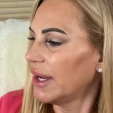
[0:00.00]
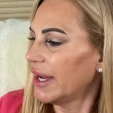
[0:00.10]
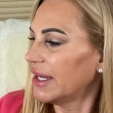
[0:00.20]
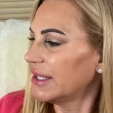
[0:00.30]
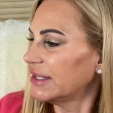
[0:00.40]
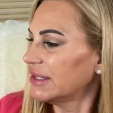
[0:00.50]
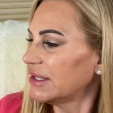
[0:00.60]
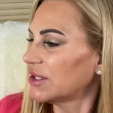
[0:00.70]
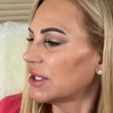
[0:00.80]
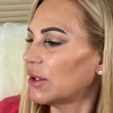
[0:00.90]
Uh,
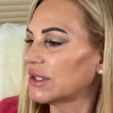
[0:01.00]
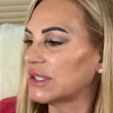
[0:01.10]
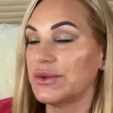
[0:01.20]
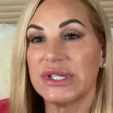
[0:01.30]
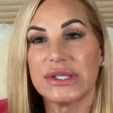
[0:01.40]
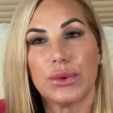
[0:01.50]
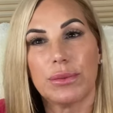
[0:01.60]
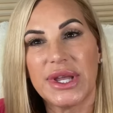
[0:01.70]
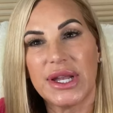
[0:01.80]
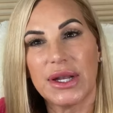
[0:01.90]
there's also this
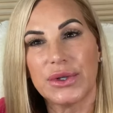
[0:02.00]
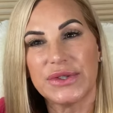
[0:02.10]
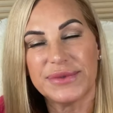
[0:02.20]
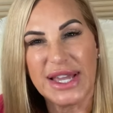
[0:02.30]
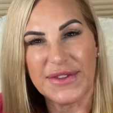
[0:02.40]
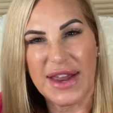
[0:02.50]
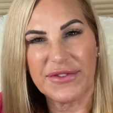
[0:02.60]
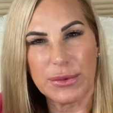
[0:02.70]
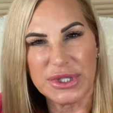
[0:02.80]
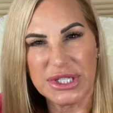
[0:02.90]
woman who's from South
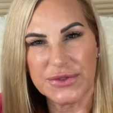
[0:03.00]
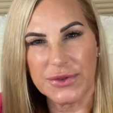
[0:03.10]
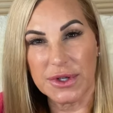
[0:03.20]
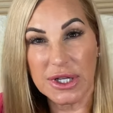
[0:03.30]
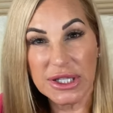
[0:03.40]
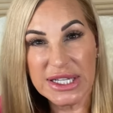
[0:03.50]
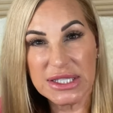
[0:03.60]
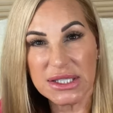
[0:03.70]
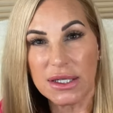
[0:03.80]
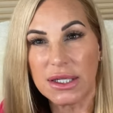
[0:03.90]
Africa, which is for a Click
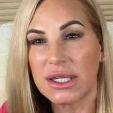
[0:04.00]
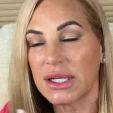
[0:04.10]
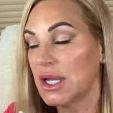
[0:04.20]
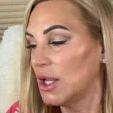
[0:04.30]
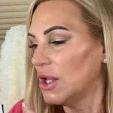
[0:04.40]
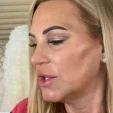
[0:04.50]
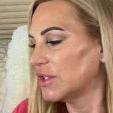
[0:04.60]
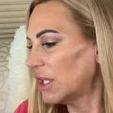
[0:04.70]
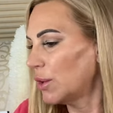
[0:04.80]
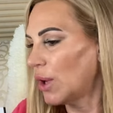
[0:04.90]
Song.
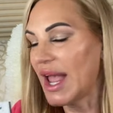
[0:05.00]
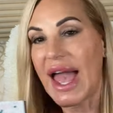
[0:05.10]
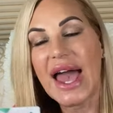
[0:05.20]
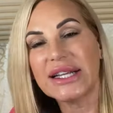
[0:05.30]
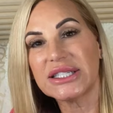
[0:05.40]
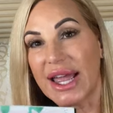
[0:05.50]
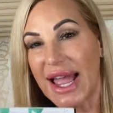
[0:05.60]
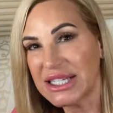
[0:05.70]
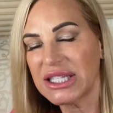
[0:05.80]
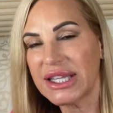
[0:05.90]
So I, ha I
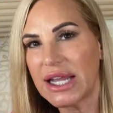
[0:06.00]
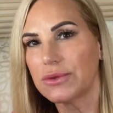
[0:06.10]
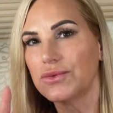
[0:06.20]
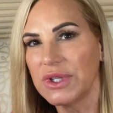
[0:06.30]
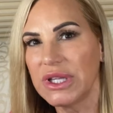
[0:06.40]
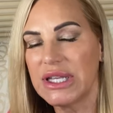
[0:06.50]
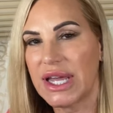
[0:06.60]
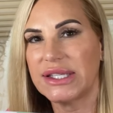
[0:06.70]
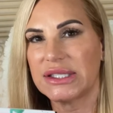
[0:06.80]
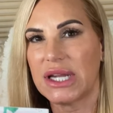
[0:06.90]
actually had a really
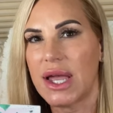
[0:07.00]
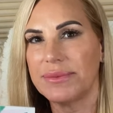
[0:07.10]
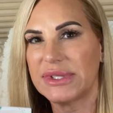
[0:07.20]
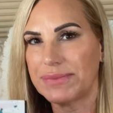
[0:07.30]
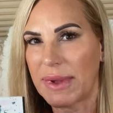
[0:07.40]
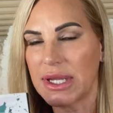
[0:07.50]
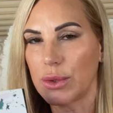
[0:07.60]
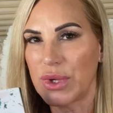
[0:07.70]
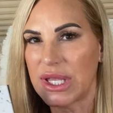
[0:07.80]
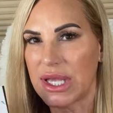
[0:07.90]
nice time spending a
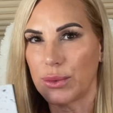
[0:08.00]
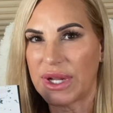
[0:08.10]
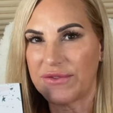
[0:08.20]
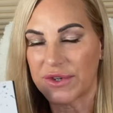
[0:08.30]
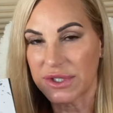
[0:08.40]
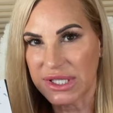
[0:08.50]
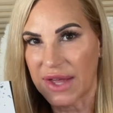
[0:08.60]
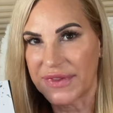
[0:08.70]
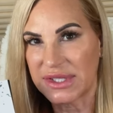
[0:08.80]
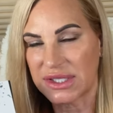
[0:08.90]
weekend when I first
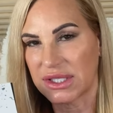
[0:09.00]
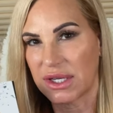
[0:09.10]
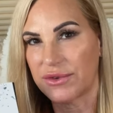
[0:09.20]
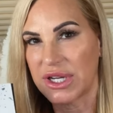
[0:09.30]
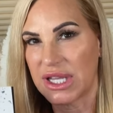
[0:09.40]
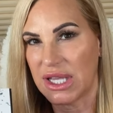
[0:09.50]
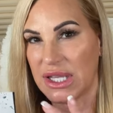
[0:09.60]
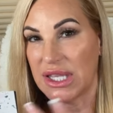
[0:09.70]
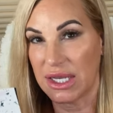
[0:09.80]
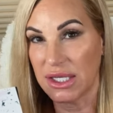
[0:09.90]
got this discovery kit,
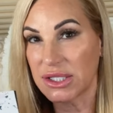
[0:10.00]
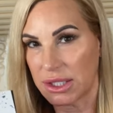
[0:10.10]
getting to